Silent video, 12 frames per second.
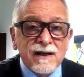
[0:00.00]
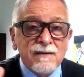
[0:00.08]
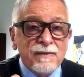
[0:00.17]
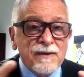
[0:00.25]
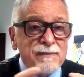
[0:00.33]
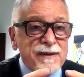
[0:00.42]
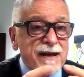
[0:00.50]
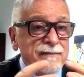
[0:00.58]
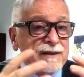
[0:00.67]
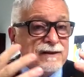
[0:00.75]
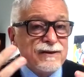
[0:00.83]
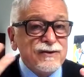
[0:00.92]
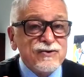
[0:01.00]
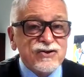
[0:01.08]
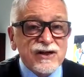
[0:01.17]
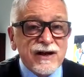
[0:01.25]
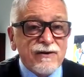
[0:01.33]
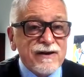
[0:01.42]
but they become
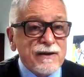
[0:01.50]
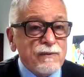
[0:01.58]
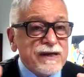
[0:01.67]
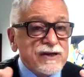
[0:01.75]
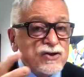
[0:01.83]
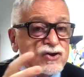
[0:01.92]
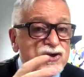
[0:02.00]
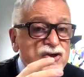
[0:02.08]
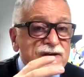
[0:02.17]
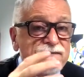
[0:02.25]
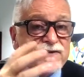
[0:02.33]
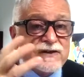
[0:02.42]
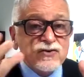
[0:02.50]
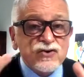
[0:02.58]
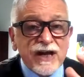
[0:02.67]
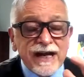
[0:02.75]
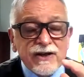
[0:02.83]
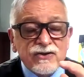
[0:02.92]
illusionary that we can shift and
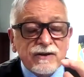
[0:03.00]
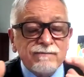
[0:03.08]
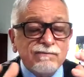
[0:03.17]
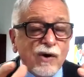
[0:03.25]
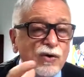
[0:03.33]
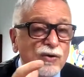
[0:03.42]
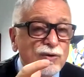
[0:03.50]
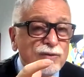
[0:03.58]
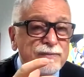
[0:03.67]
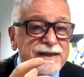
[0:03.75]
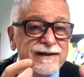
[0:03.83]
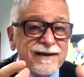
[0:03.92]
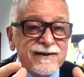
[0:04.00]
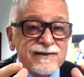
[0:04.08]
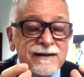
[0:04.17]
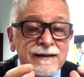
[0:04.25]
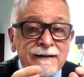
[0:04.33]
change and mold because